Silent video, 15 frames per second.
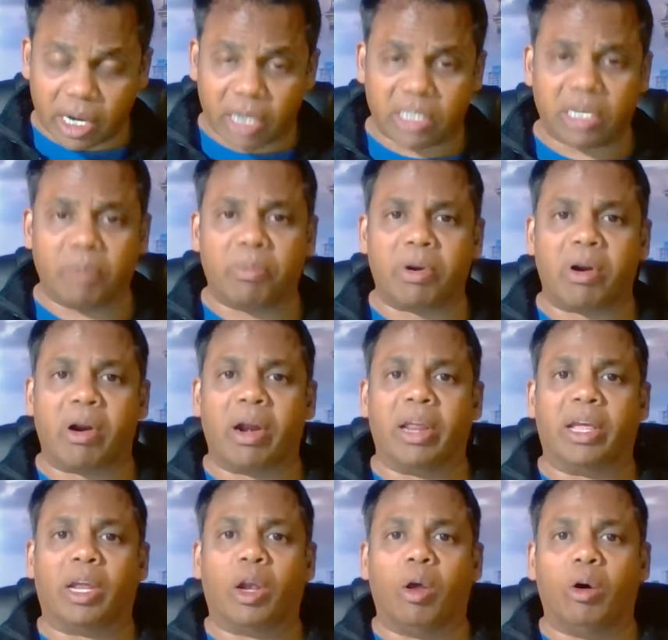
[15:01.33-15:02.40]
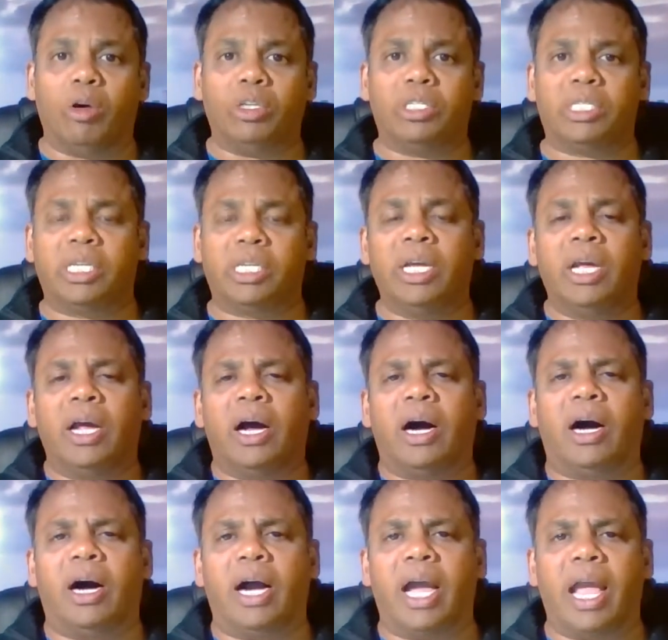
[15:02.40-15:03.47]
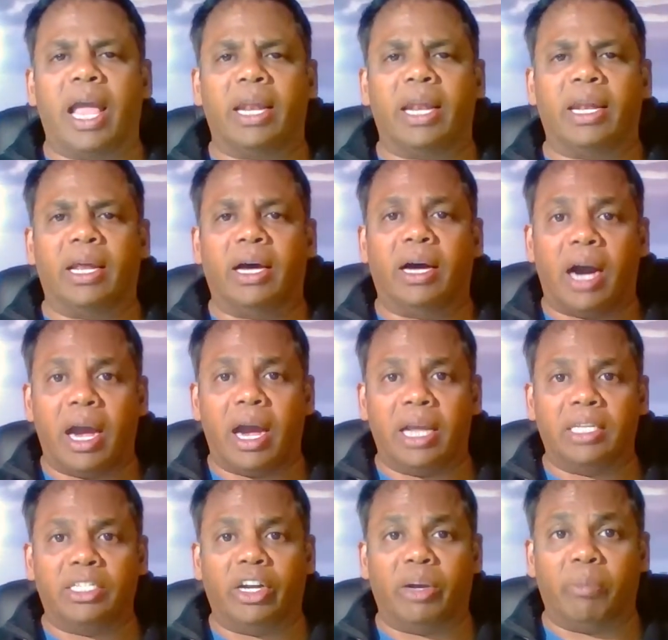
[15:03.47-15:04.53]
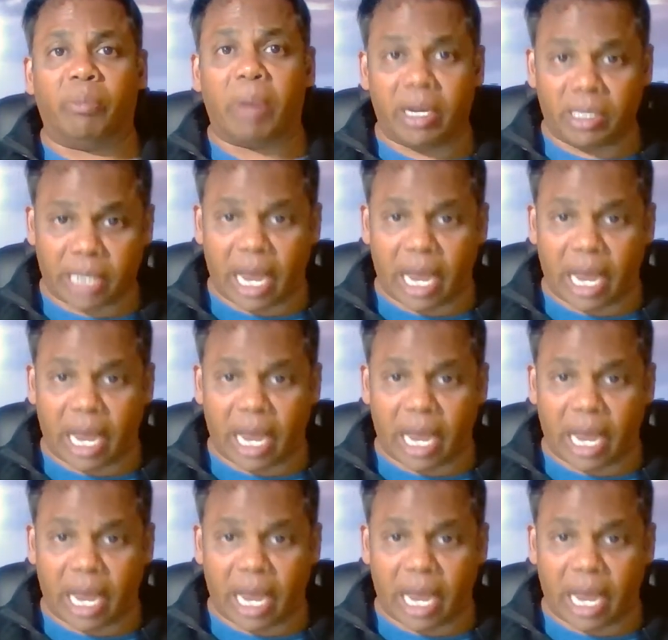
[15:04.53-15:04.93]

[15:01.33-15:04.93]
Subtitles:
are temporarily closed, and INZ remains.